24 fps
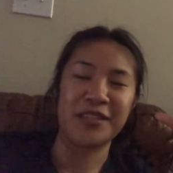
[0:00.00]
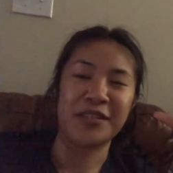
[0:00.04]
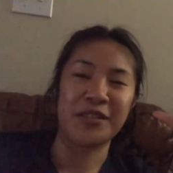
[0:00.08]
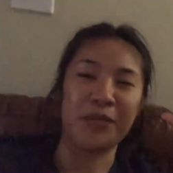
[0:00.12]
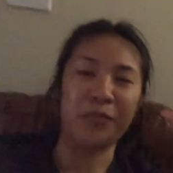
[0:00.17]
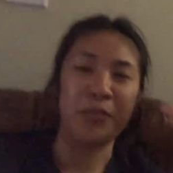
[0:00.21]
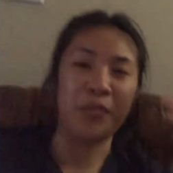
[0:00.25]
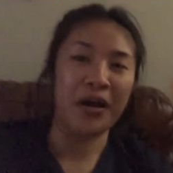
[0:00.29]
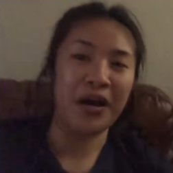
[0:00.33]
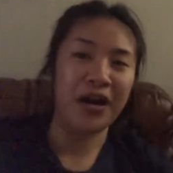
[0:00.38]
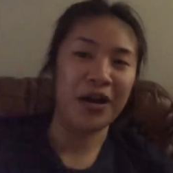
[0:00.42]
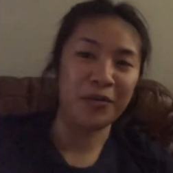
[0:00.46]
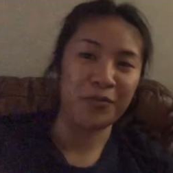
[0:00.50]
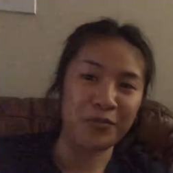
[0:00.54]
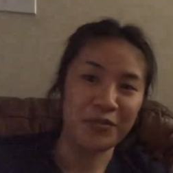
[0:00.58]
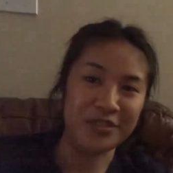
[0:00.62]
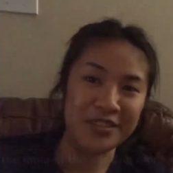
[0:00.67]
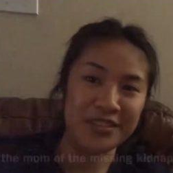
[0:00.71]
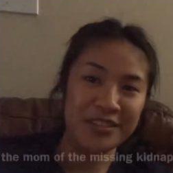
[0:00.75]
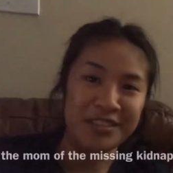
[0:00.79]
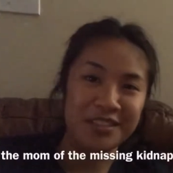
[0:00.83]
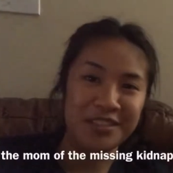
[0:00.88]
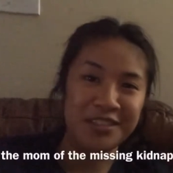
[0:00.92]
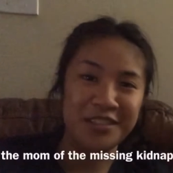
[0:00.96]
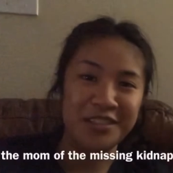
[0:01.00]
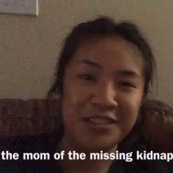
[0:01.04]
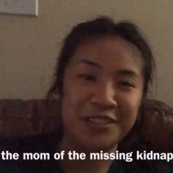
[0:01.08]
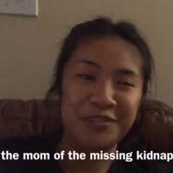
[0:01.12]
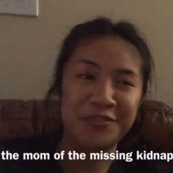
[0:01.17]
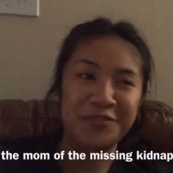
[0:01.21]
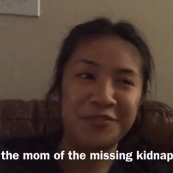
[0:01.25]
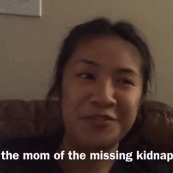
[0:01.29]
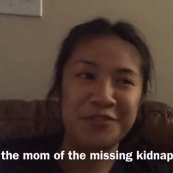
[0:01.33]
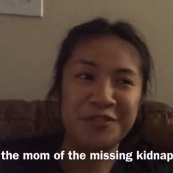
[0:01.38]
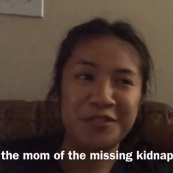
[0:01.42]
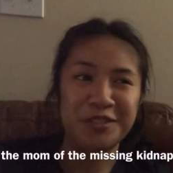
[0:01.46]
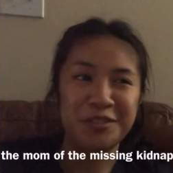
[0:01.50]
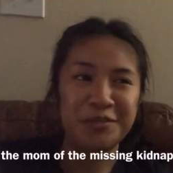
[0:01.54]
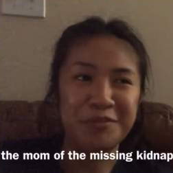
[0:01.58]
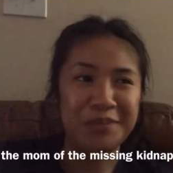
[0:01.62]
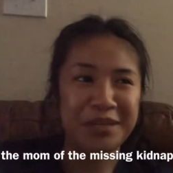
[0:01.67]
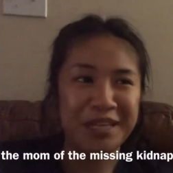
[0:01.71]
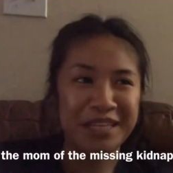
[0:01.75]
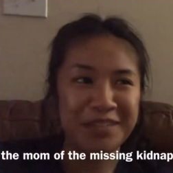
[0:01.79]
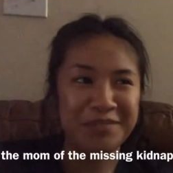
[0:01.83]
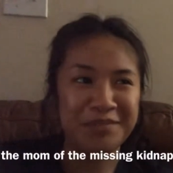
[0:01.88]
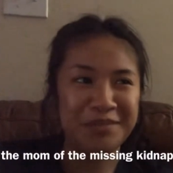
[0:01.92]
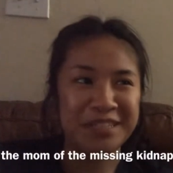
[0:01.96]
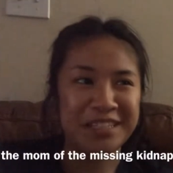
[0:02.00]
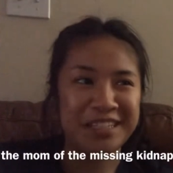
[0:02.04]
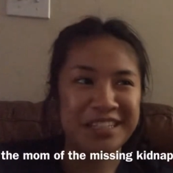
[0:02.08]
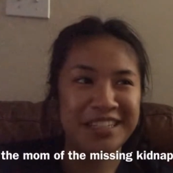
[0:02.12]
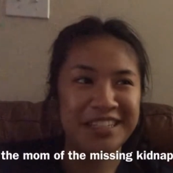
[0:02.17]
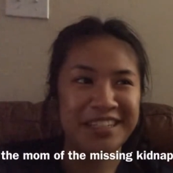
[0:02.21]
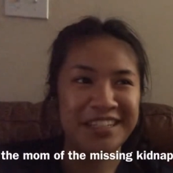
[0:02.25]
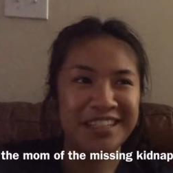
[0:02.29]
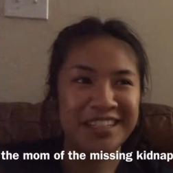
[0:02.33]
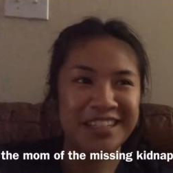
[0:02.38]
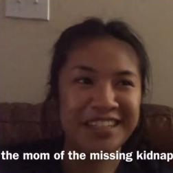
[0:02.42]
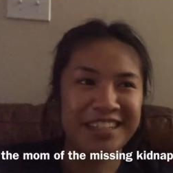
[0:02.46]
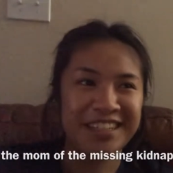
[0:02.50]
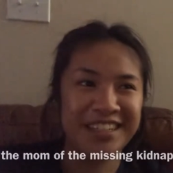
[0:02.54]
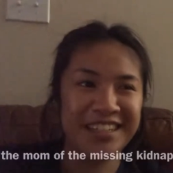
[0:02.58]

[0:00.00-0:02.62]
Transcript: the mom was looking for the baby